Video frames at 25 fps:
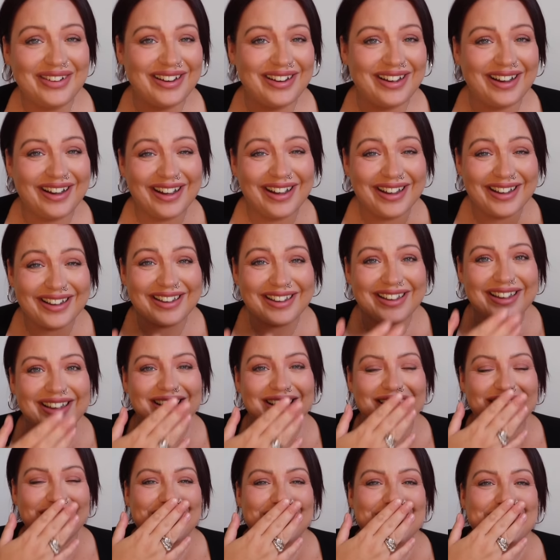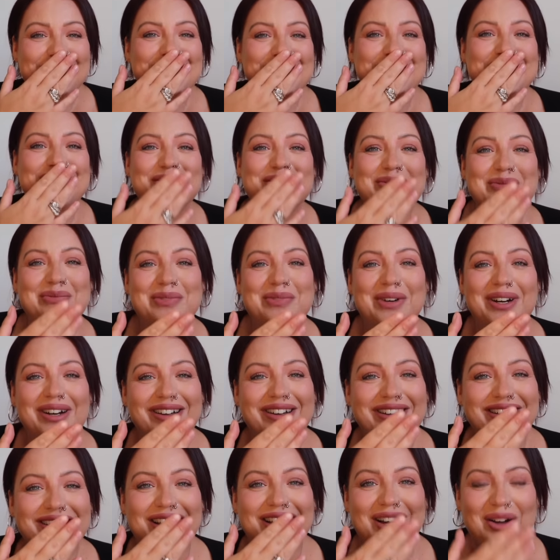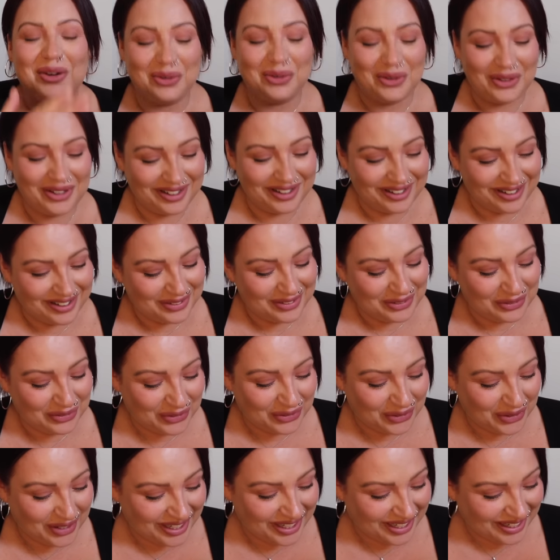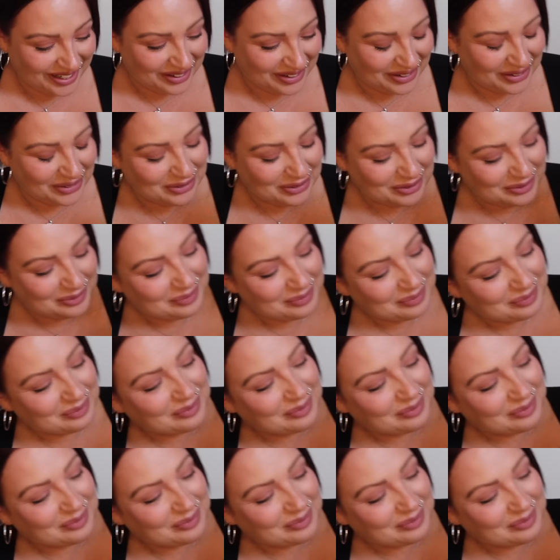like somebody, that one, fucking hell,